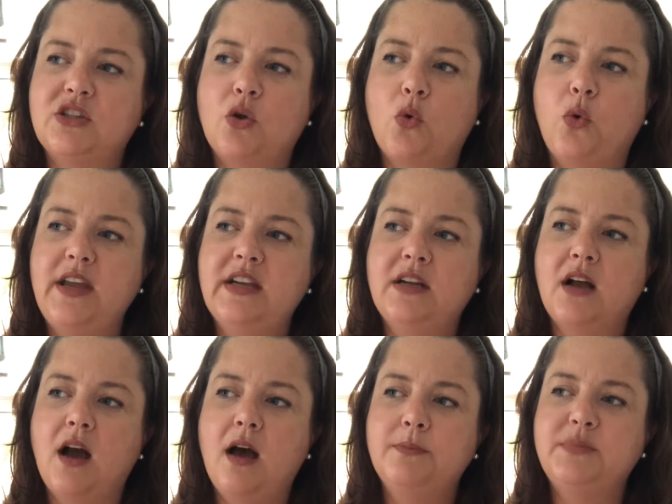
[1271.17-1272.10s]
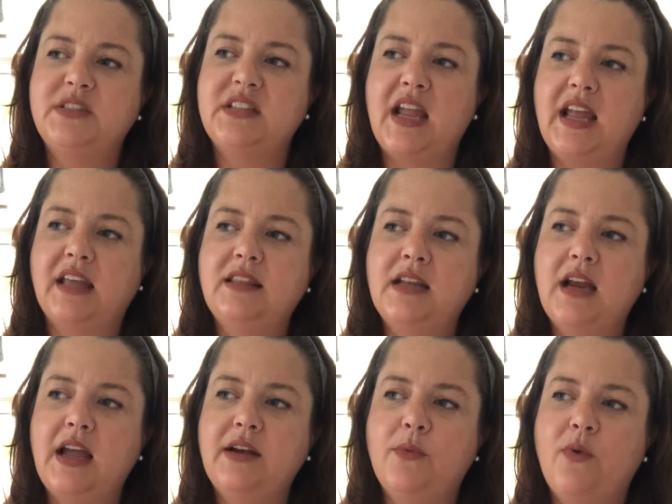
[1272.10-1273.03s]
queen of cups and the
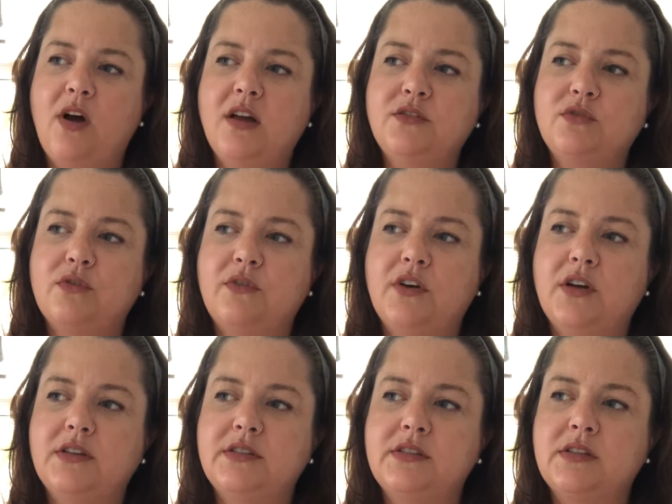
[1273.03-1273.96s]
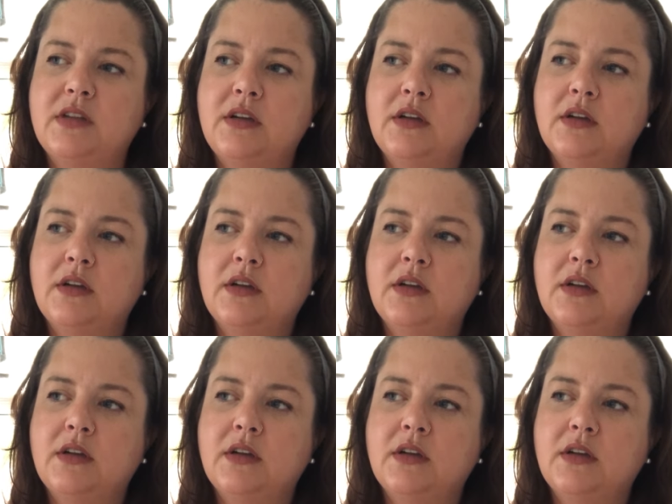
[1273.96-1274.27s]
knight of wands reversed